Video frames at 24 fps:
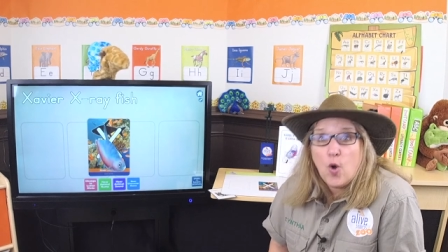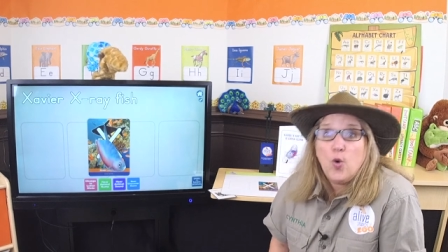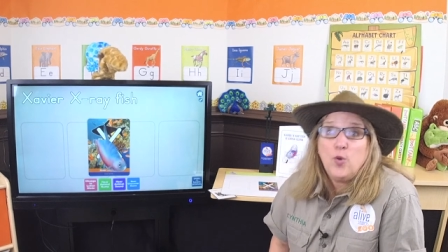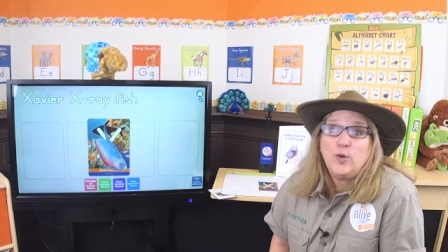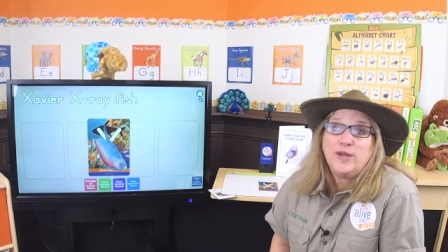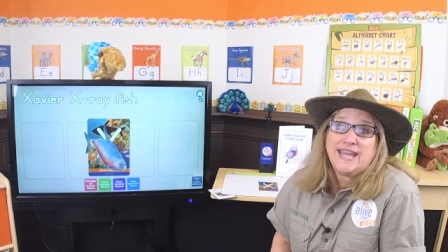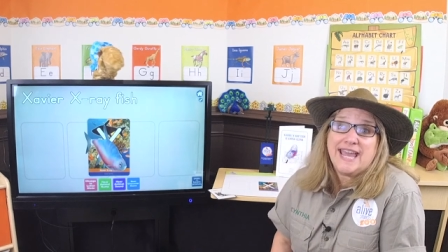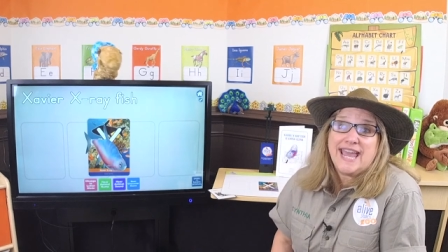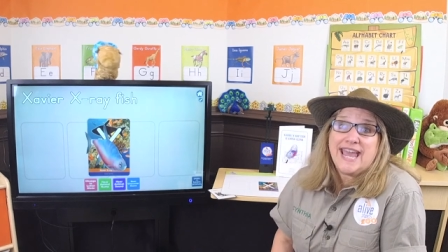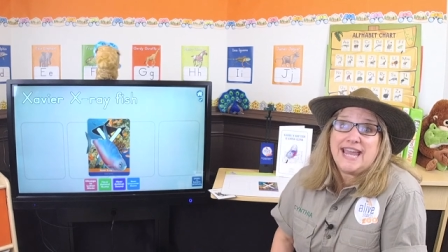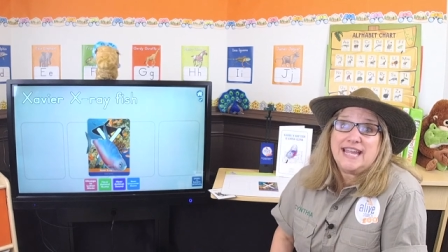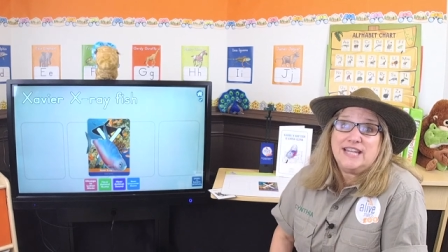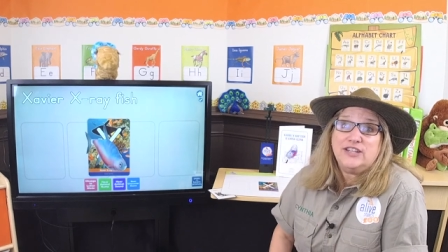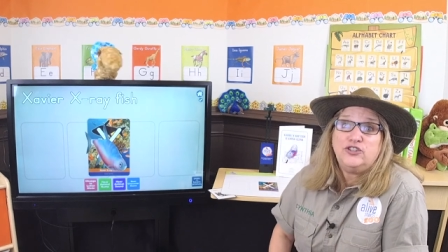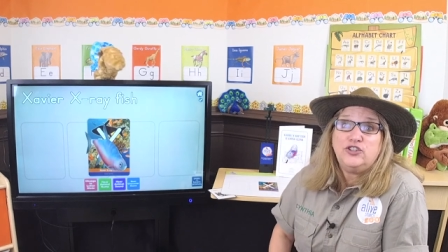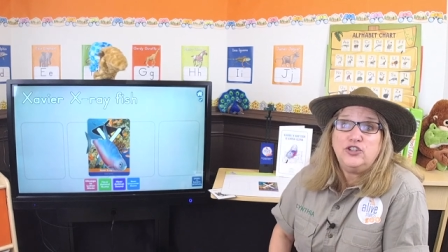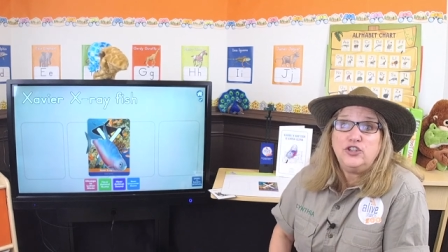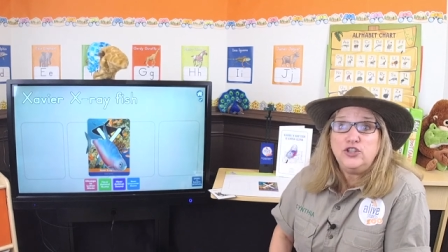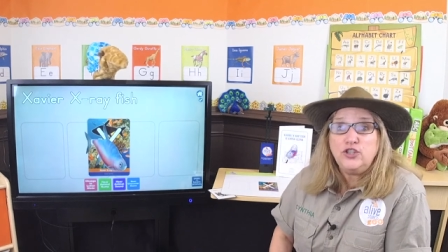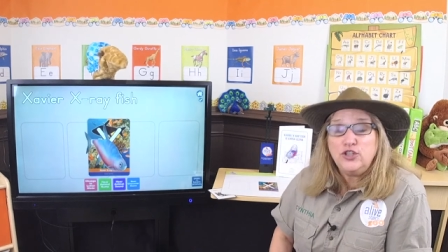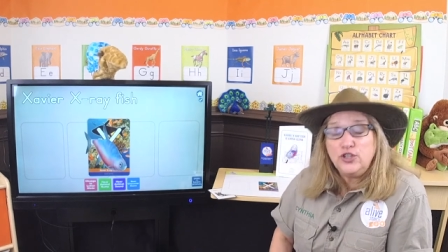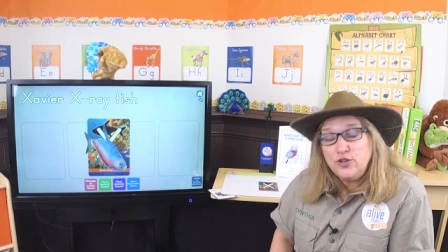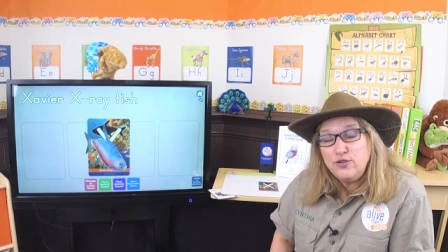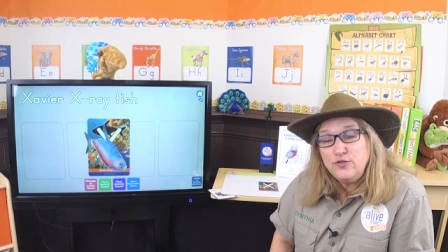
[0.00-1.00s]
Okay, do
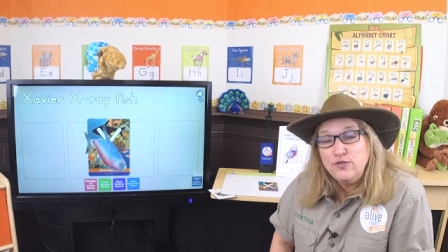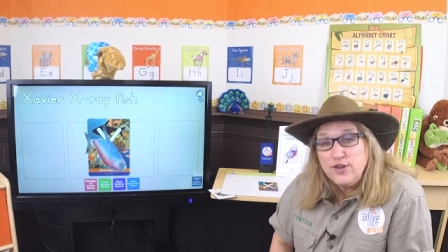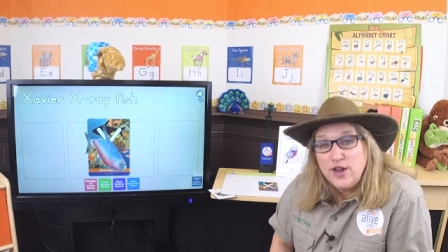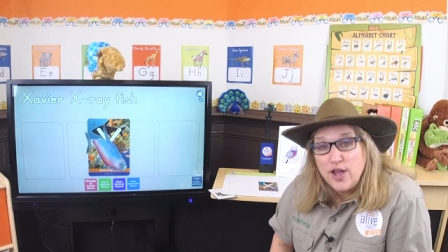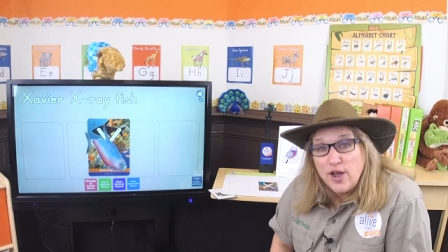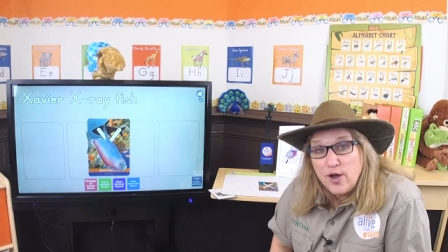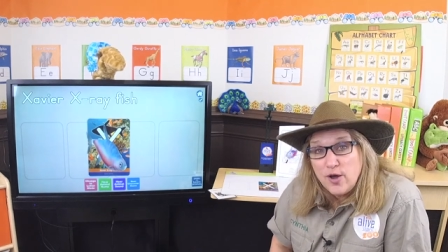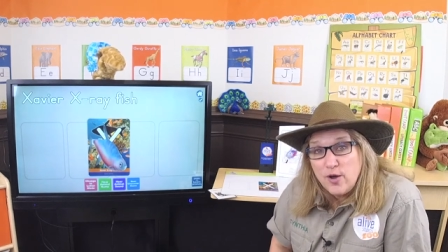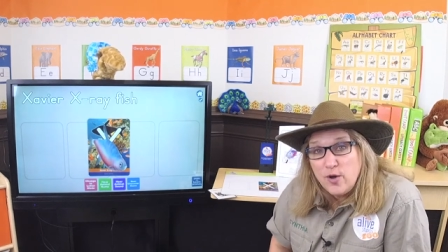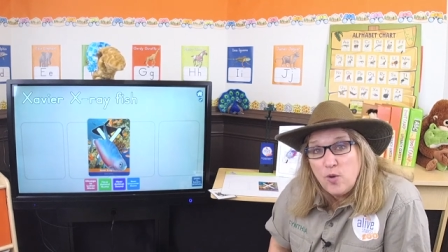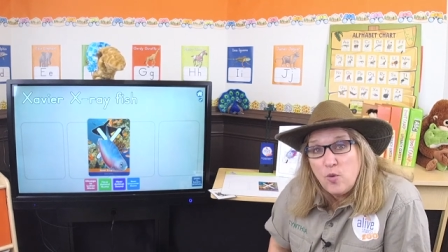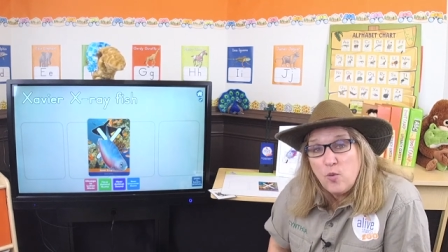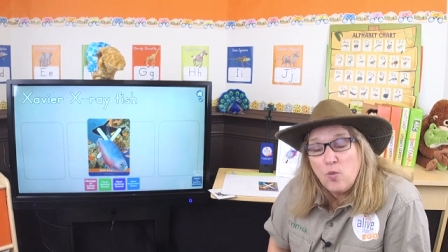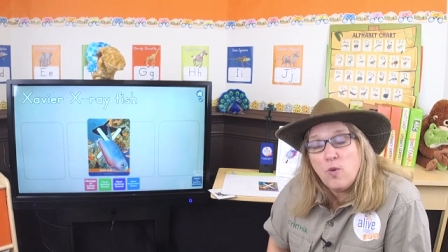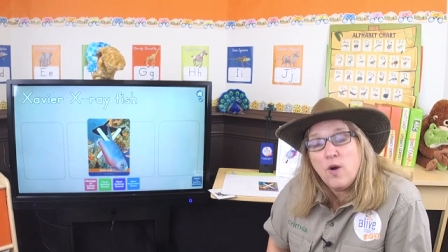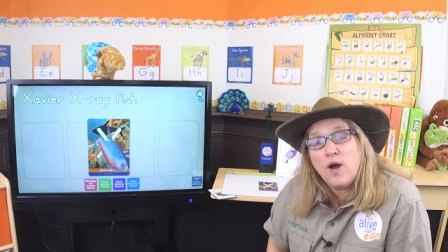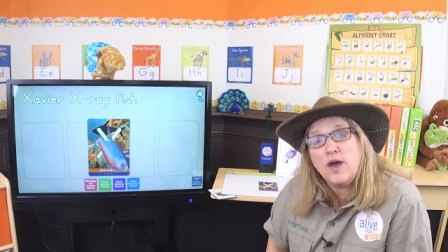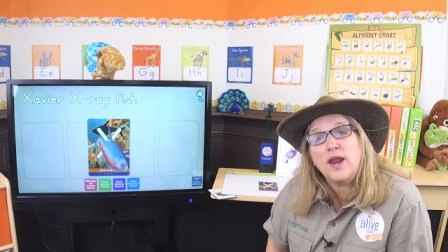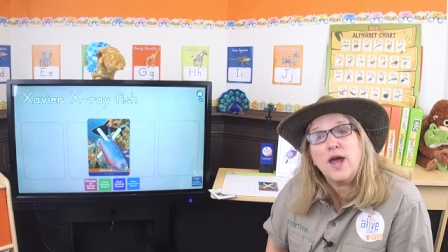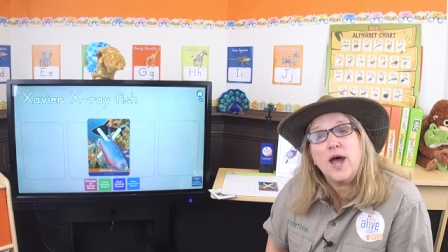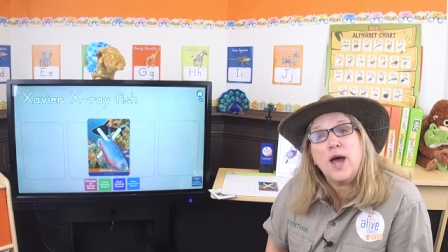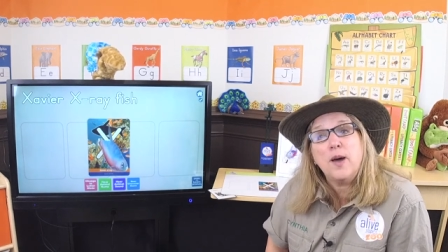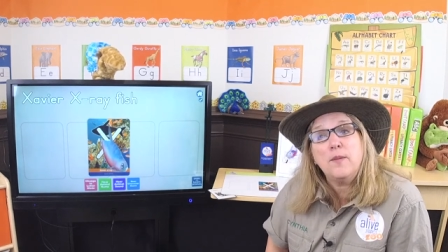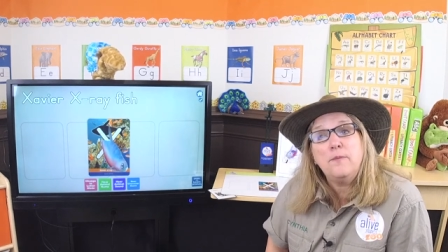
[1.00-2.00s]
you know
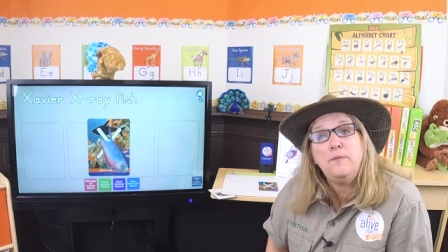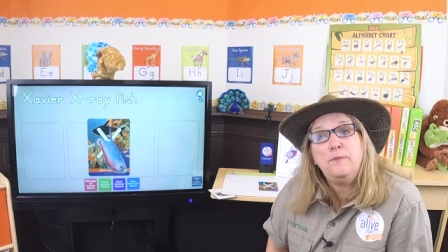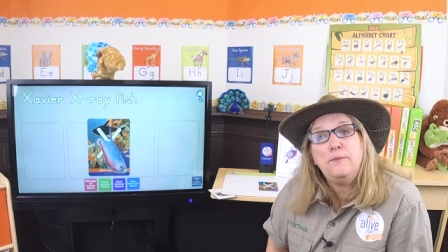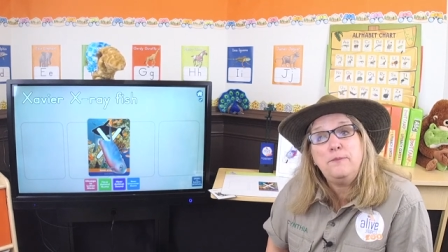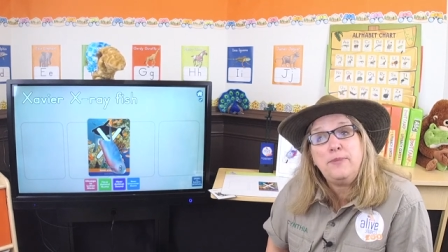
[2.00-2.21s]
what a